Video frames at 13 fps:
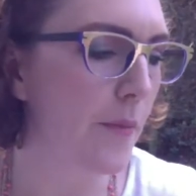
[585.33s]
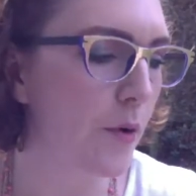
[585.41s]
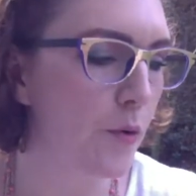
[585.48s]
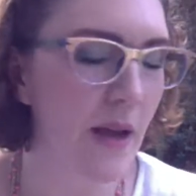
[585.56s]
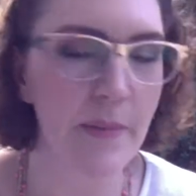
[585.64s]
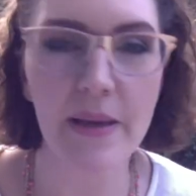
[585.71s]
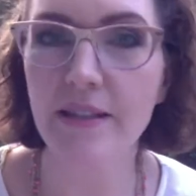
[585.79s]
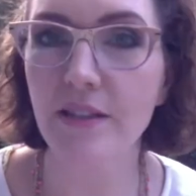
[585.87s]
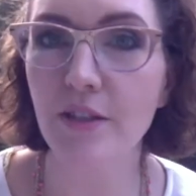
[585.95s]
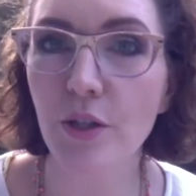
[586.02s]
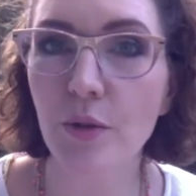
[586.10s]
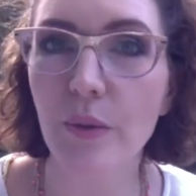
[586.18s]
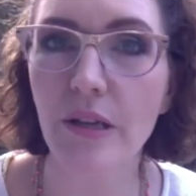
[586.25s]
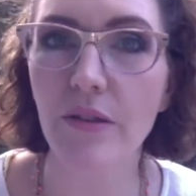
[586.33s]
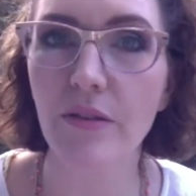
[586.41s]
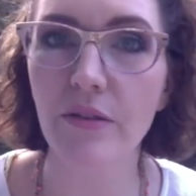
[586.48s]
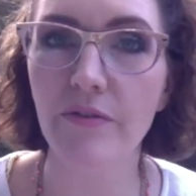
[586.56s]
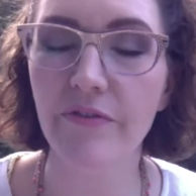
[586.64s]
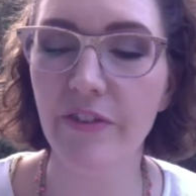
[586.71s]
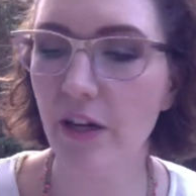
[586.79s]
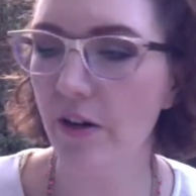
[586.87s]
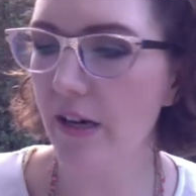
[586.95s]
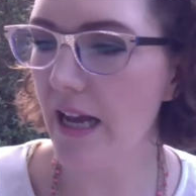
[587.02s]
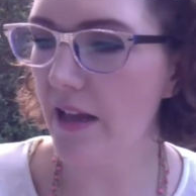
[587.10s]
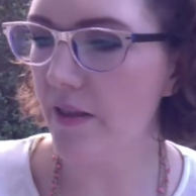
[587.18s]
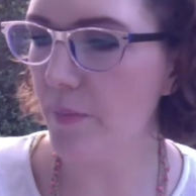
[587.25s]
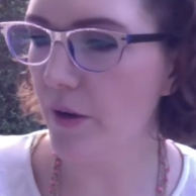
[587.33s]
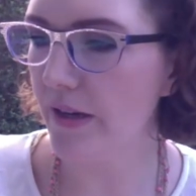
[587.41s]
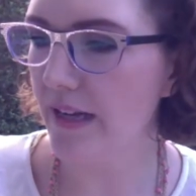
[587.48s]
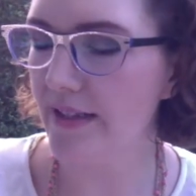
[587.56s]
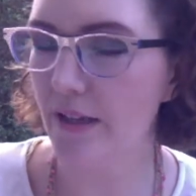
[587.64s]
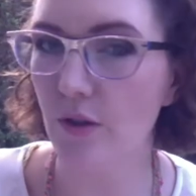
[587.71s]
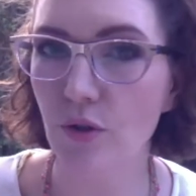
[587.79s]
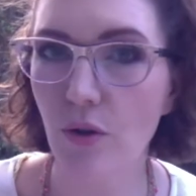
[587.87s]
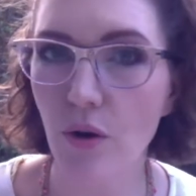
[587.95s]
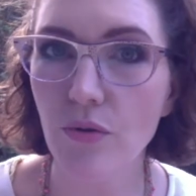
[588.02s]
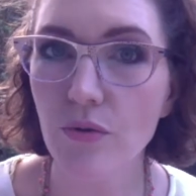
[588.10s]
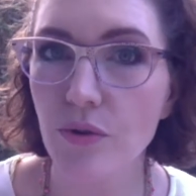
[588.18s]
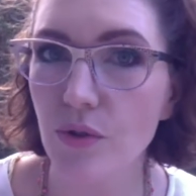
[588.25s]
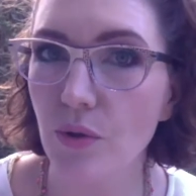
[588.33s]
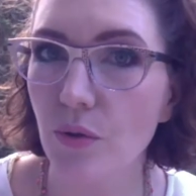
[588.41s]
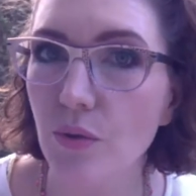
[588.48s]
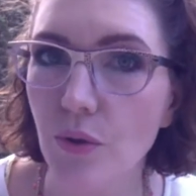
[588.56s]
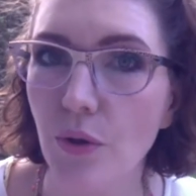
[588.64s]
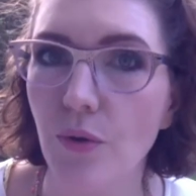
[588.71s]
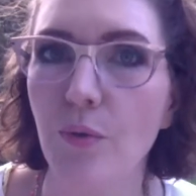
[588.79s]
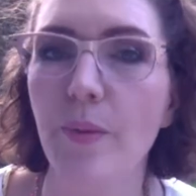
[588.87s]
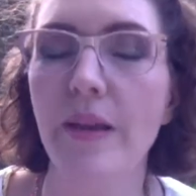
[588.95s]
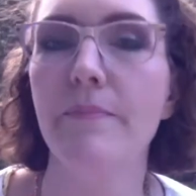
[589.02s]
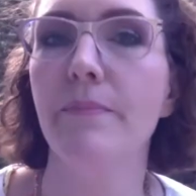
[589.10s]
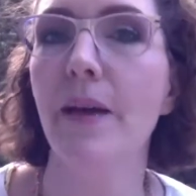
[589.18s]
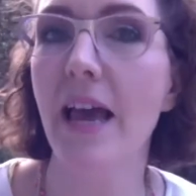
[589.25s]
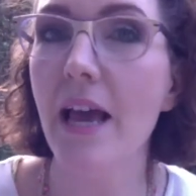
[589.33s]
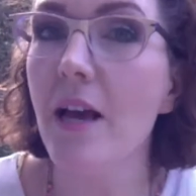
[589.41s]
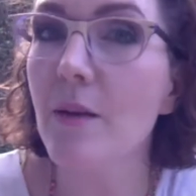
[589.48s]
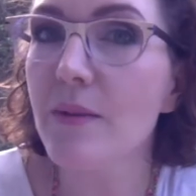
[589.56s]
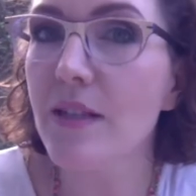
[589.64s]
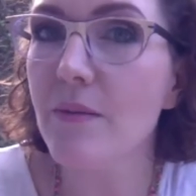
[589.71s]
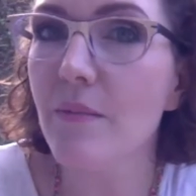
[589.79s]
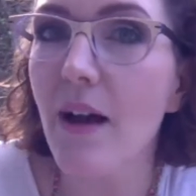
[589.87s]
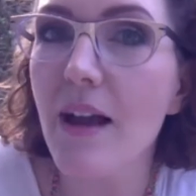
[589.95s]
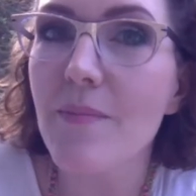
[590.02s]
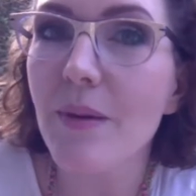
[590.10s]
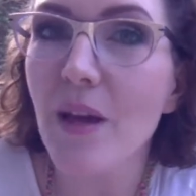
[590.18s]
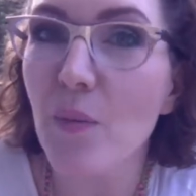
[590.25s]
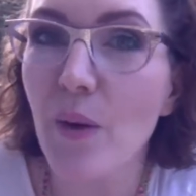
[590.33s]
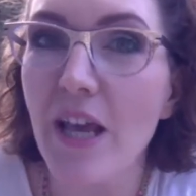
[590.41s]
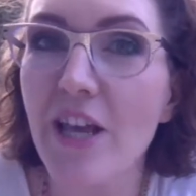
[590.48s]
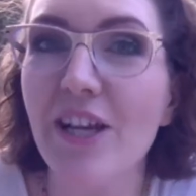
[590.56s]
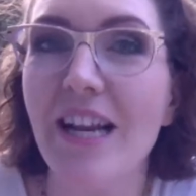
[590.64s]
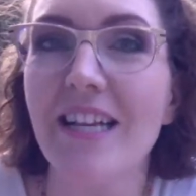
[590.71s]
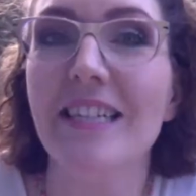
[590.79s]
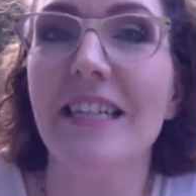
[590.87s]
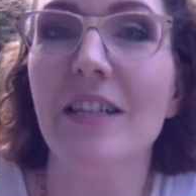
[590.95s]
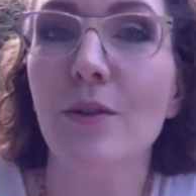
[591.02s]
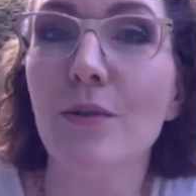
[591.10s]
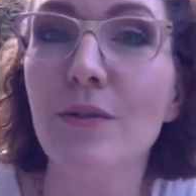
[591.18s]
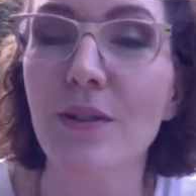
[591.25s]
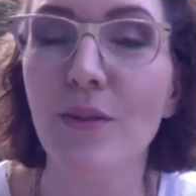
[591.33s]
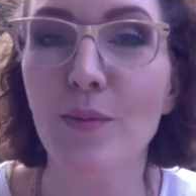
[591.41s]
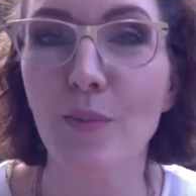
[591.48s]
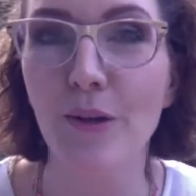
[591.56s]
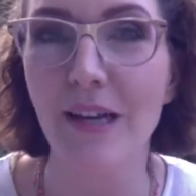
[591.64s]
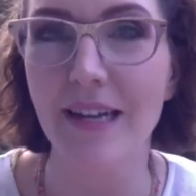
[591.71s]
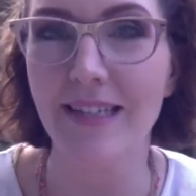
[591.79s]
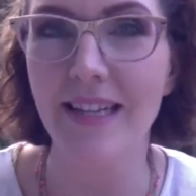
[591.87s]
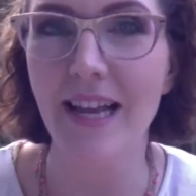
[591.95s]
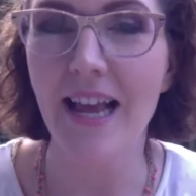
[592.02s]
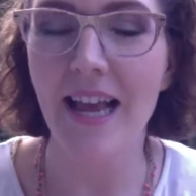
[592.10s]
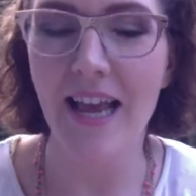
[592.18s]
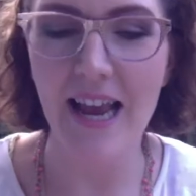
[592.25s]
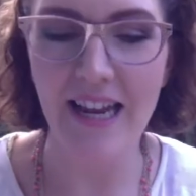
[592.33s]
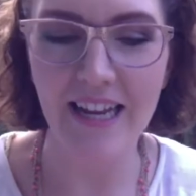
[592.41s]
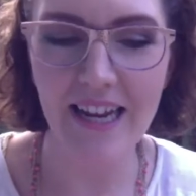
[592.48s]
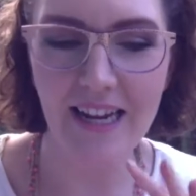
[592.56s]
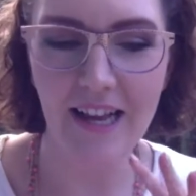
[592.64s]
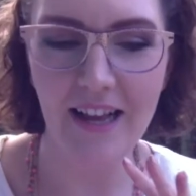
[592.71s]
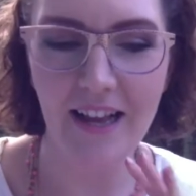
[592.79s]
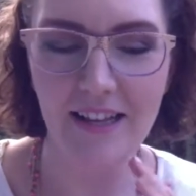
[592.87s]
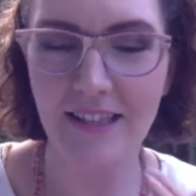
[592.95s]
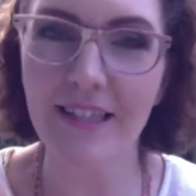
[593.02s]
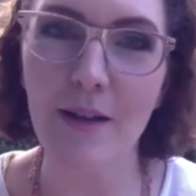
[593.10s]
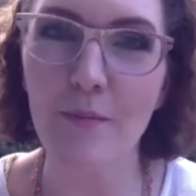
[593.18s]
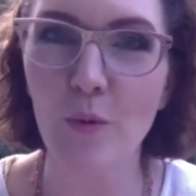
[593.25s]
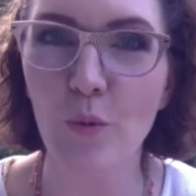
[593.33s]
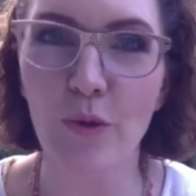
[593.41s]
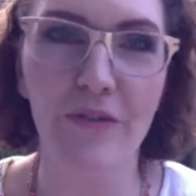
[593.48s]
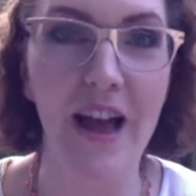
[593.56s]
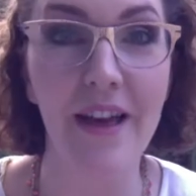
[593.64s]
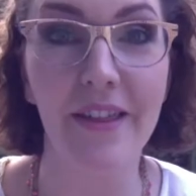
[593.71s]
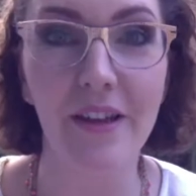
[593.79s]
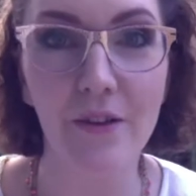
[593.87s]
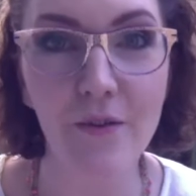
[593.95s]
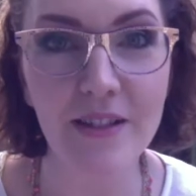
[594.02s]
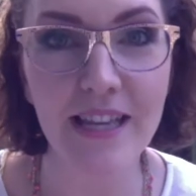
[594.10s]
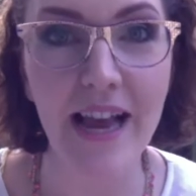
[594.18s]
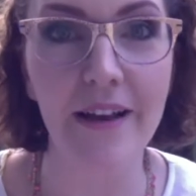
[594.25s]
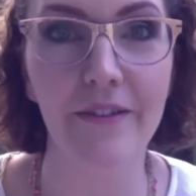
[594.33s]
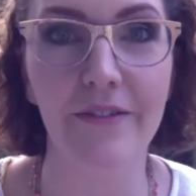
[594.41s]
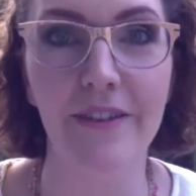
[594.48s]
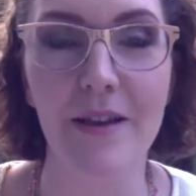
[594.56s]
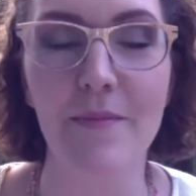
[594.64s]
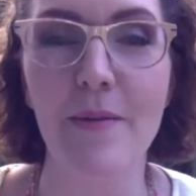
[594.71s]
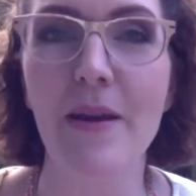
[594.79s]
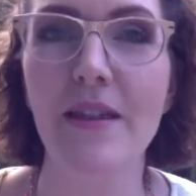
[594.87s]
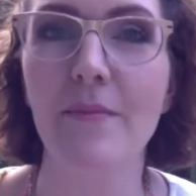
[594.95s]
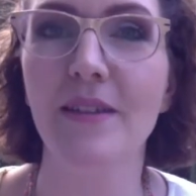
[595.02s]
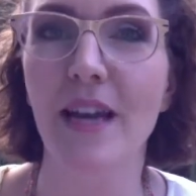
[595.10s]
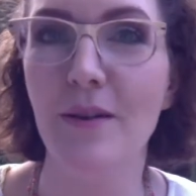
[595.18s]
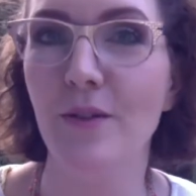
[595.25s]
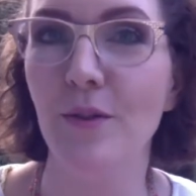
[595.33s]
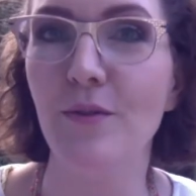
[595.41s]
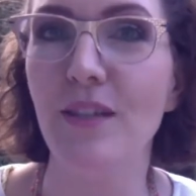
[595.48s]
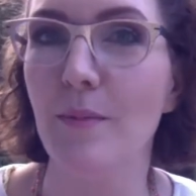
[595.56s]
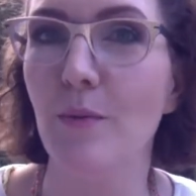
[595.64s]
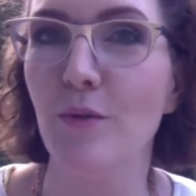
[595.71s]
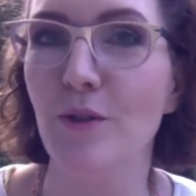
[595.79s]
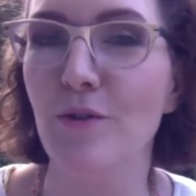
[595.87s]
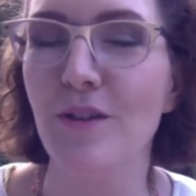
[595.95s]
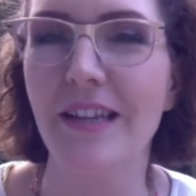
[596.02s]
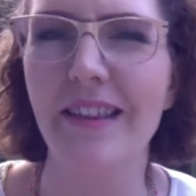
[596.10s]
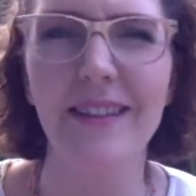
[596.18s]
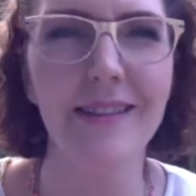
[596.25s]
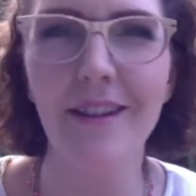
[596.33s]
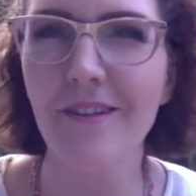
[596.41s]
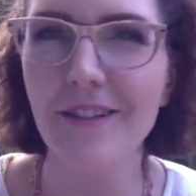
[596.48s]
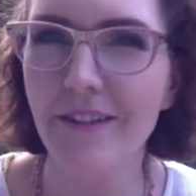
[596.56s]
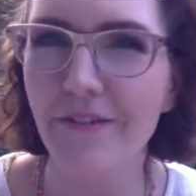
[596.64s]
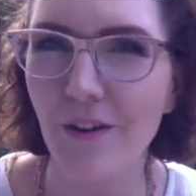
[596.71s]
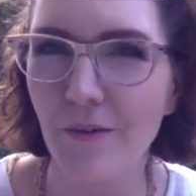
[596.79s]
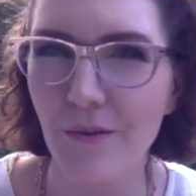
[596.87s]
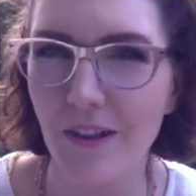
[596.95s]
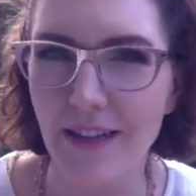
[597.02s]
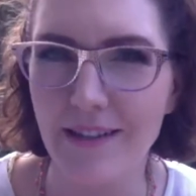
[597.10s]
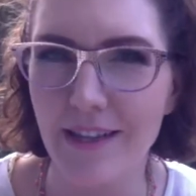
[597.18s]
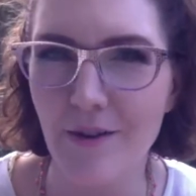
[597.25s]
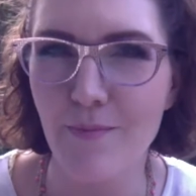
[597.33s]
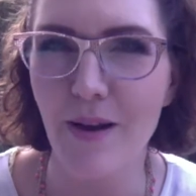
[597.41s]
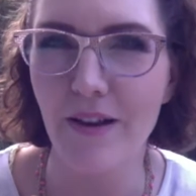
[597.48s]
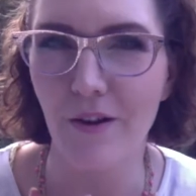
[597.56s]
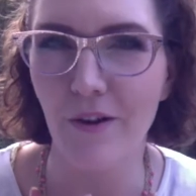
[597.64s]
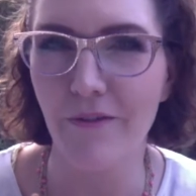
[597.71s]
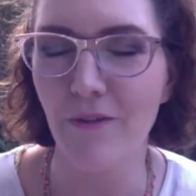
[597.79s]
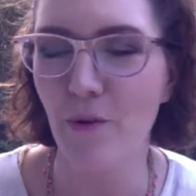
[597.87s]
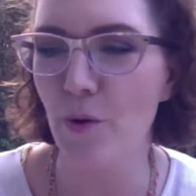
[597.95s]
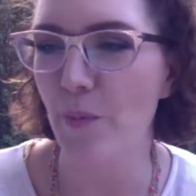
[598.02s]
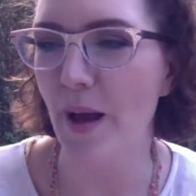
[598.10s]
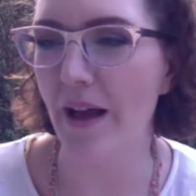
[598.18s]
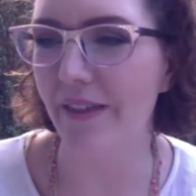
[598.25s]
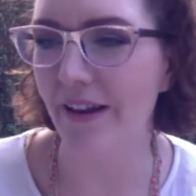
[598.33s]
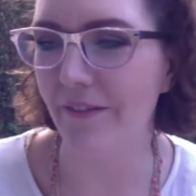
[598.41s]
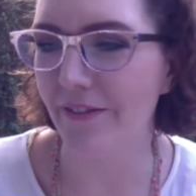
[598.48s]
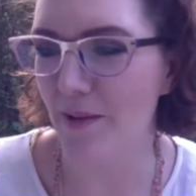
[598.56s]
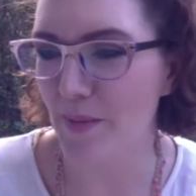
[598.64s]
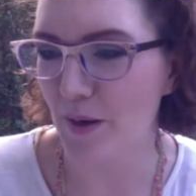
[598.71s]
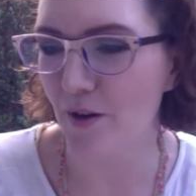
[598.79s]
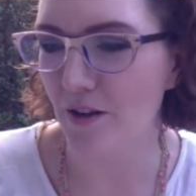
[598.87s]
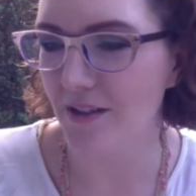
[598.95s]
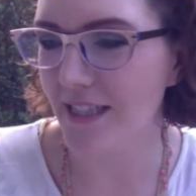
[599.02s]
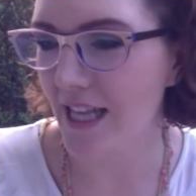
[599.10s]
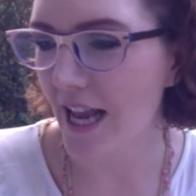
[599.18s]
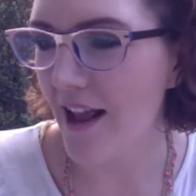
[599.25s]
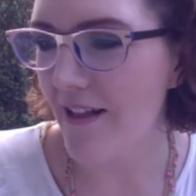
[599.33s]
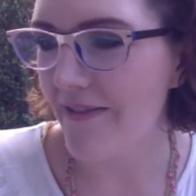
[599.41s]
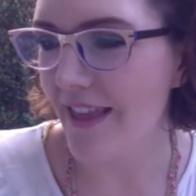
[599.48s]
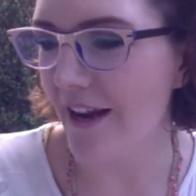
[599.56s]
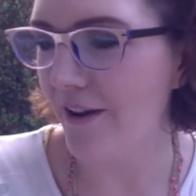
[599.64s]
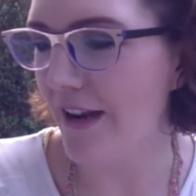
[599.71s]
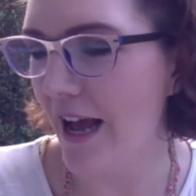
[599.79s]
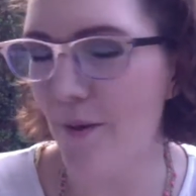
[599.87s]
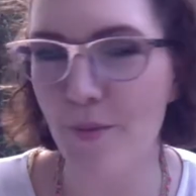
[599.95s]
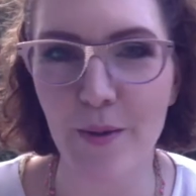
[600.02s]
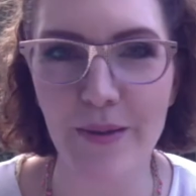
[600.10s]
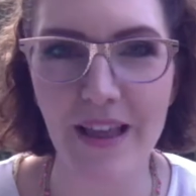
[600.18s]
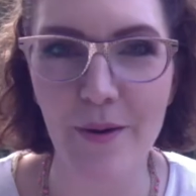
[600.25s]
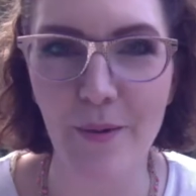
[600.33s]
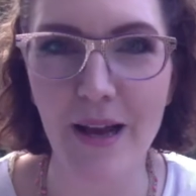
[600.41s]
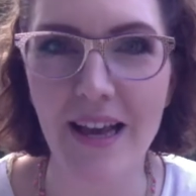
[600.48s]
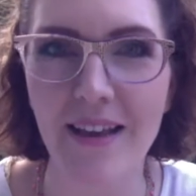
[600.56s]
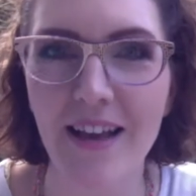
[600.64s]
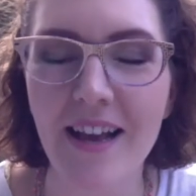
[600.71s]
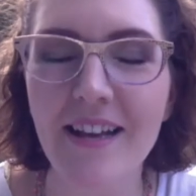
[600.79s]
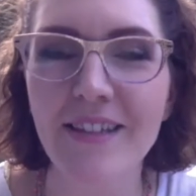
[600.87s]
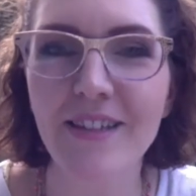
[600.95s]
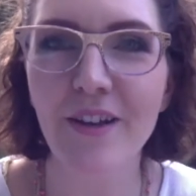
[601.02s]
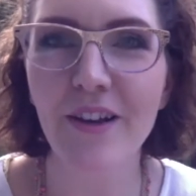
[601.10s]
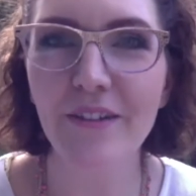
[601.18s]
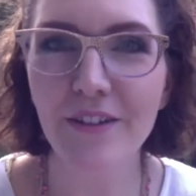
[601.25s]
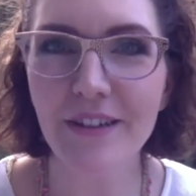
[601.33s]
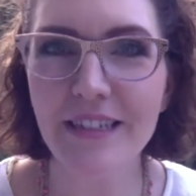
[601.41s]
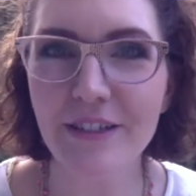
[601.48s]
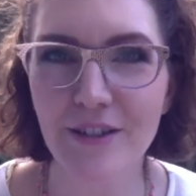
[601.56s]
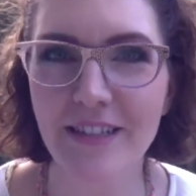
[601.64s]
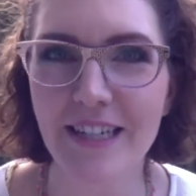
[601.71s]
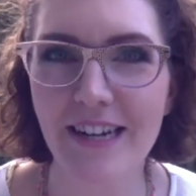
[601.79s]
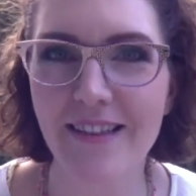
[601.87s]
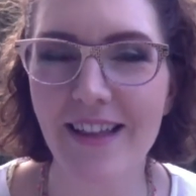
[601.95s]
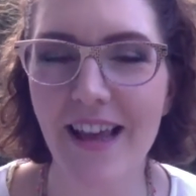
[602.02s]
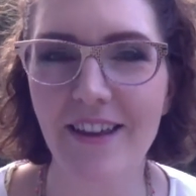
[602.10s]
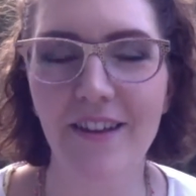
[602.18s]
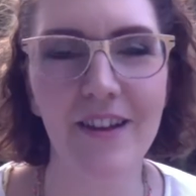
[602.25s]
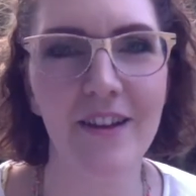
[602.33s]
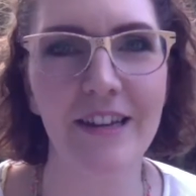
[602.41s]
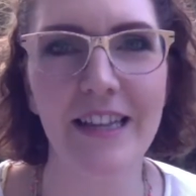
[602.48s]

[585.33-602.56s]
or maybe it's to do with figuring out the products that don't suit you, but perhaps there might be a way you can actually use these products and get some sort of other use out of them and make them do double duty. There's lots of cool things that you might not have thought about that I've come across that could help you in that way. So if you're interested in that, you can go to